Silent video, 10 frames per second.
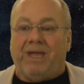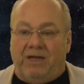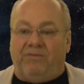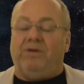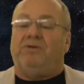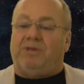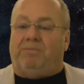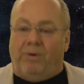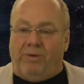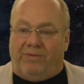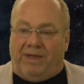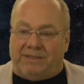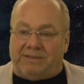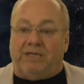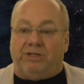if you support
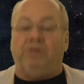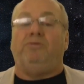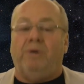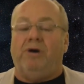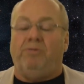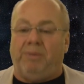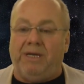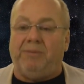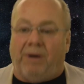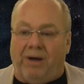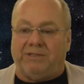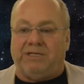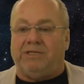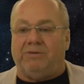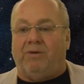this, you will be
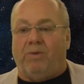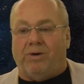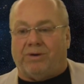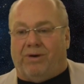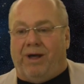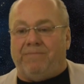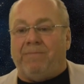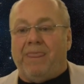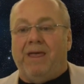party to a war crime,